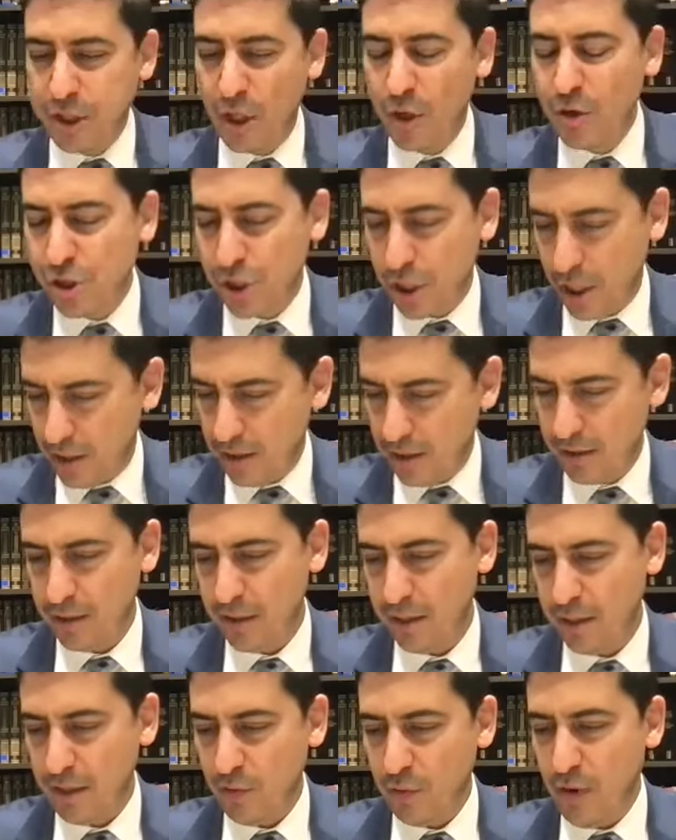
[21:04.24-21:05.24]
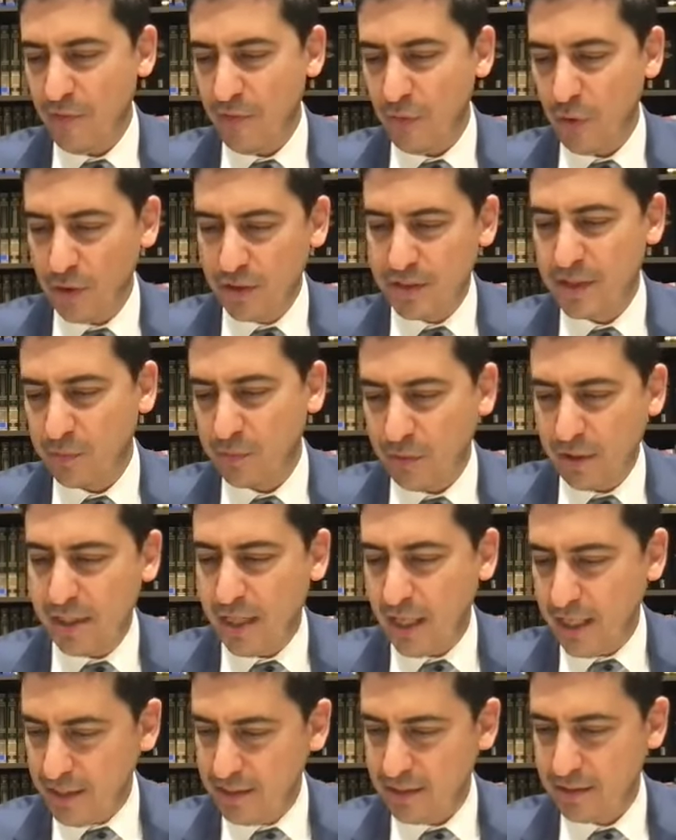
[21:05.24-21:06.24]
Shlosha, whoever holds three
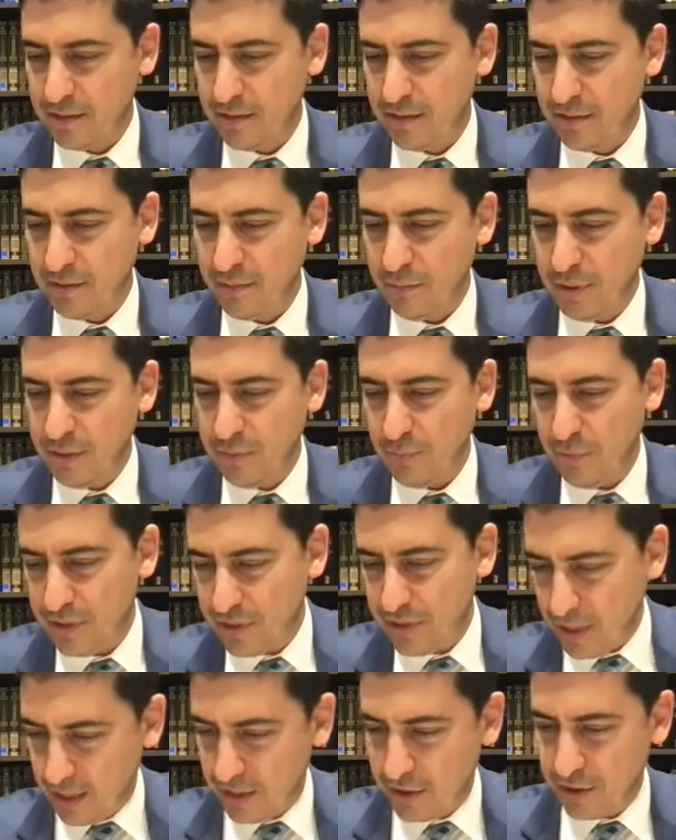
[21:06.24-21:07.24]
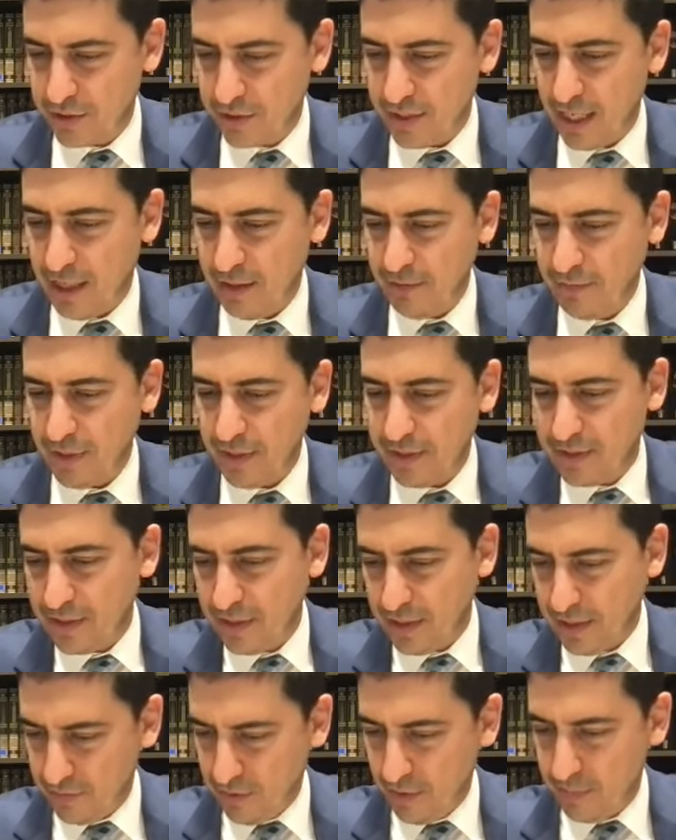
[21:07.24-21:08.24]
days, we, we saw that just now. That's
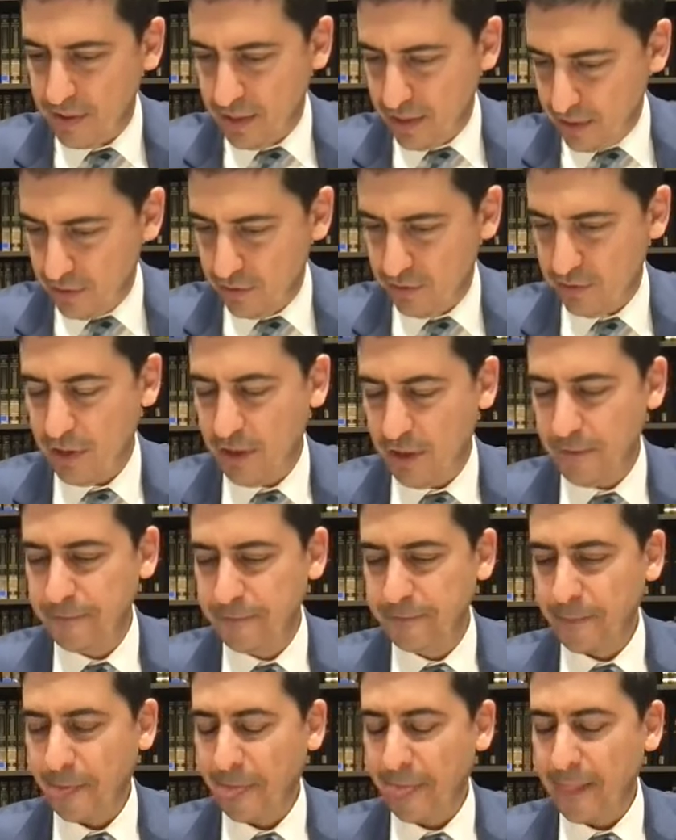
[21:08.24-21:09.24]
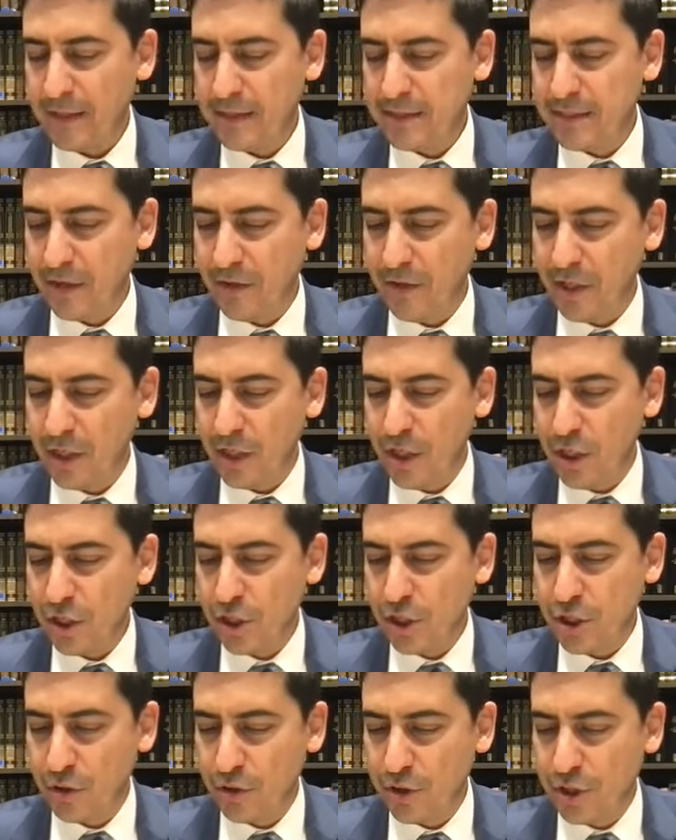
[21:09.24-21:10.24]
uh, Rabbi Yehuda. Tzarech
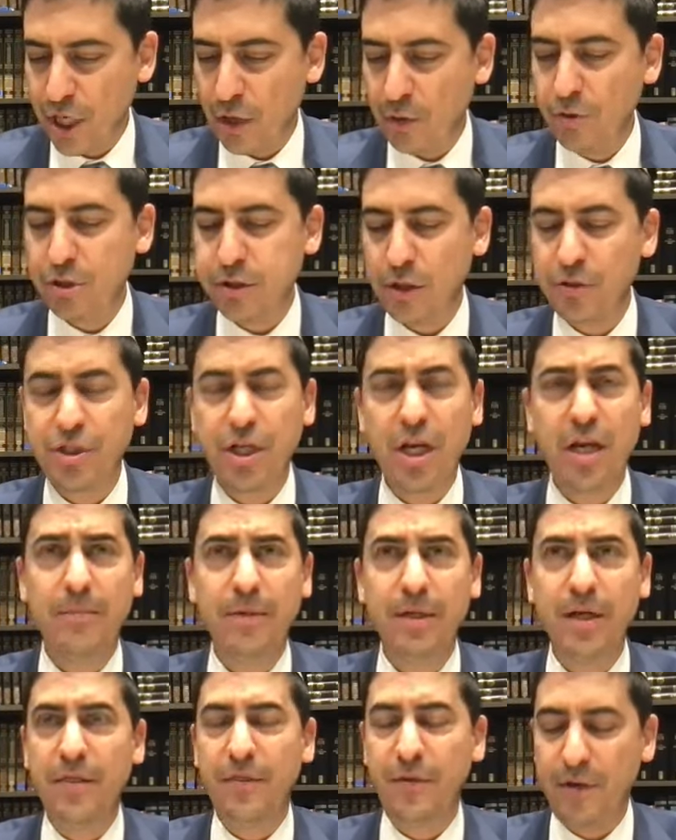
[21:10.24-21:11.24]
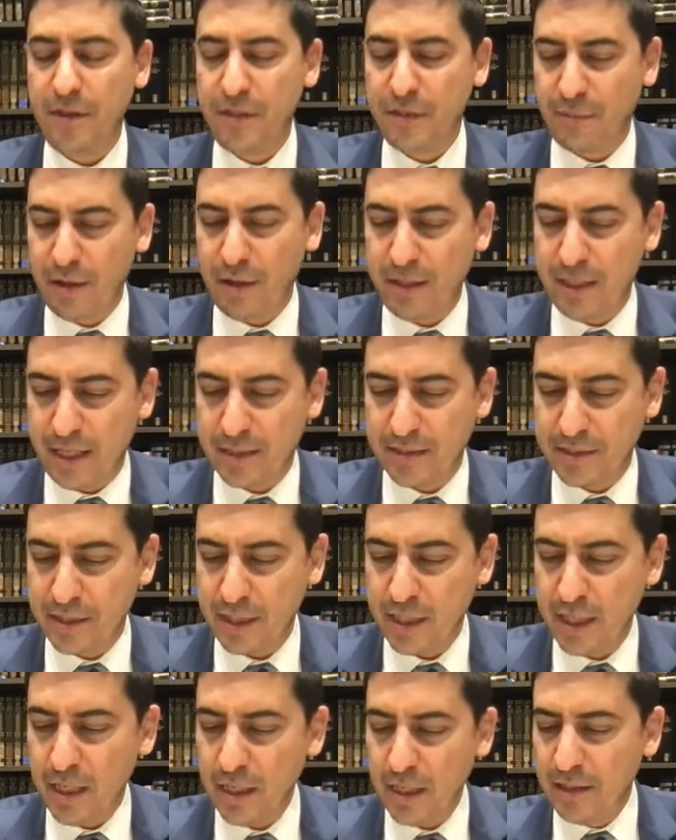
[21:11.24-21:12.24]
shlosha u'shloshim. You need 33 days.
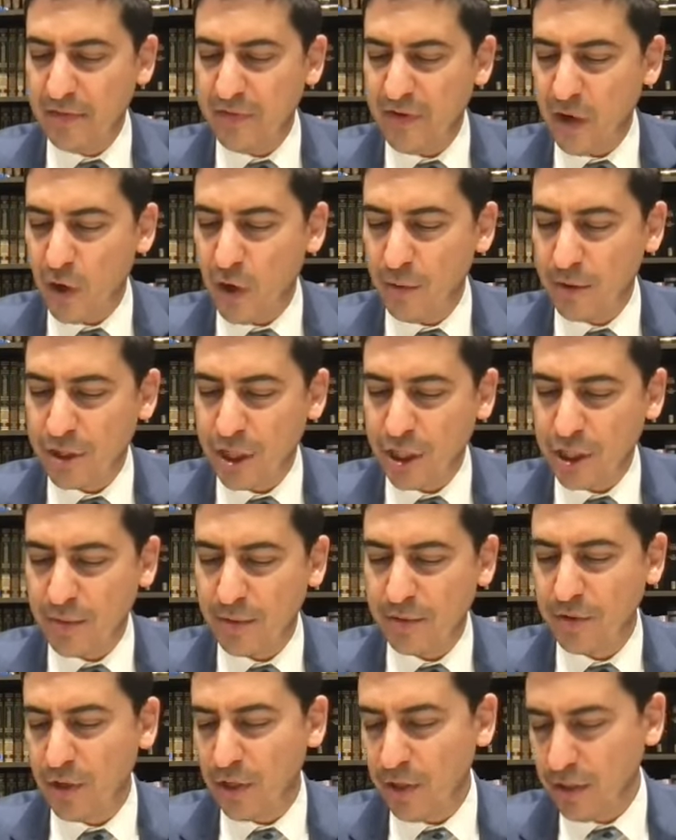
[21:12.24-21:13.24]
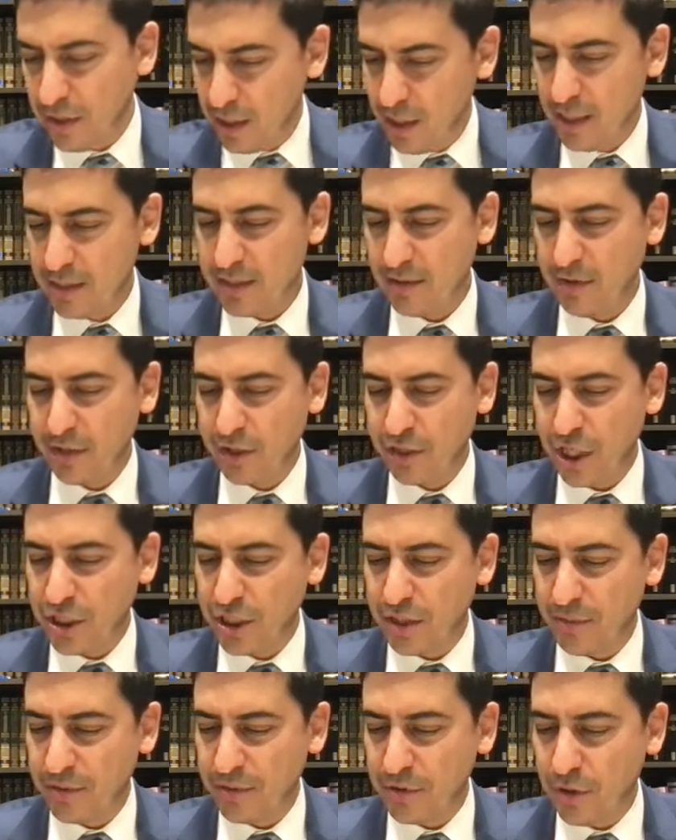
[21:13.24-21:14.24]
Ledivya omer shtei shabbatot. Tzarech shtei
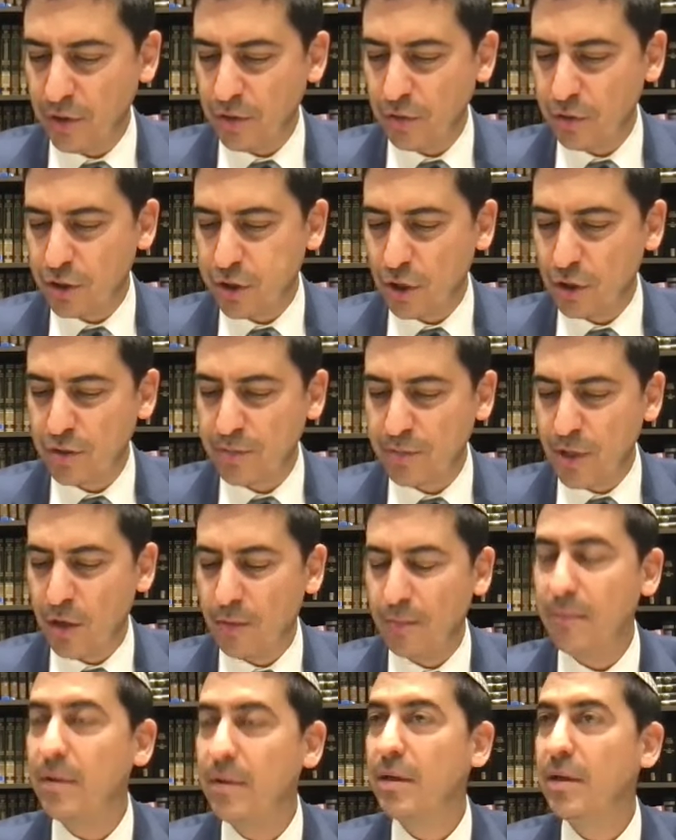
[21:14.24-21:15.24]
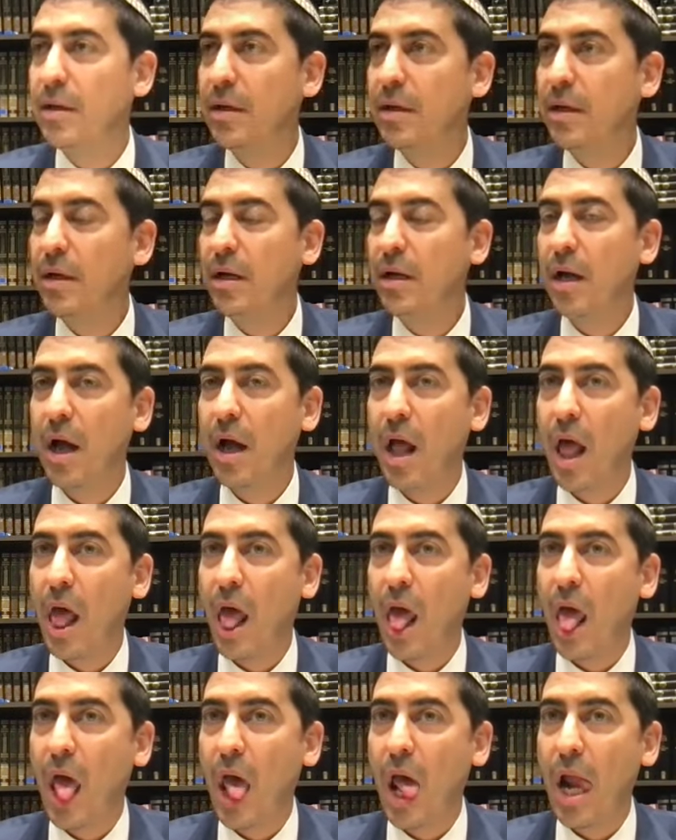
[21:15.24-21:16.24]
shabbatot u'shloshim yom.
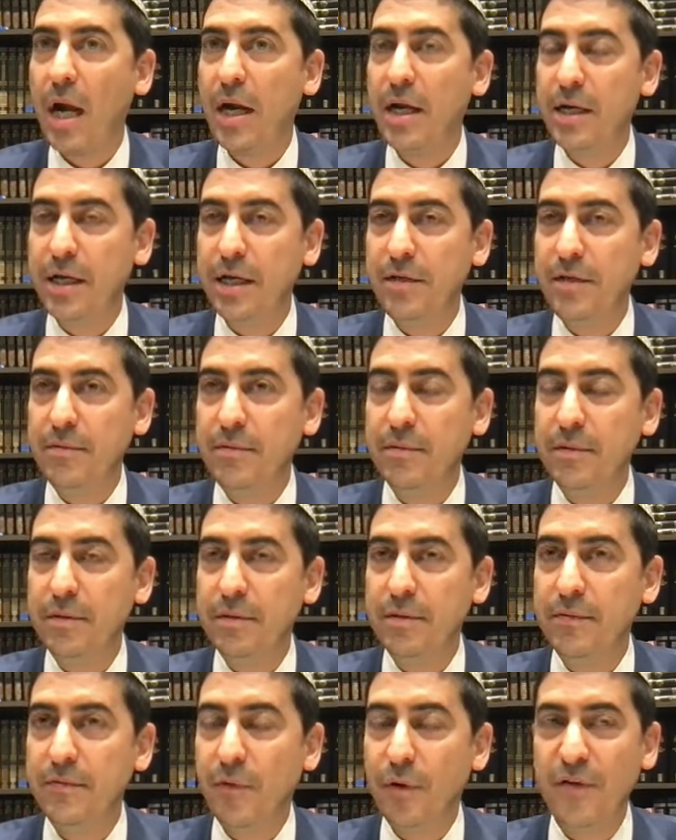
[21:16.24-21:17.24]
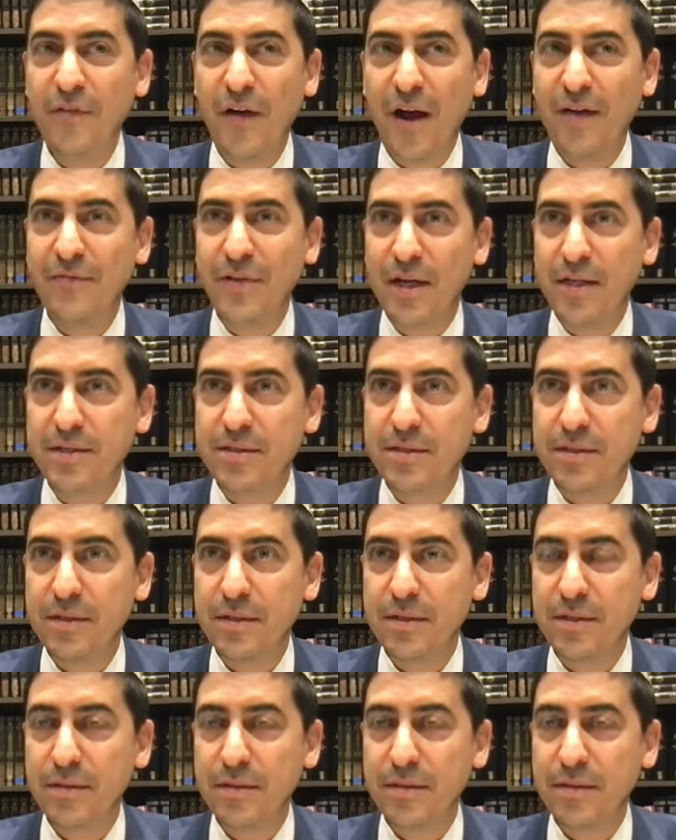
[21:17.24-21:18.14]
You need 45 days.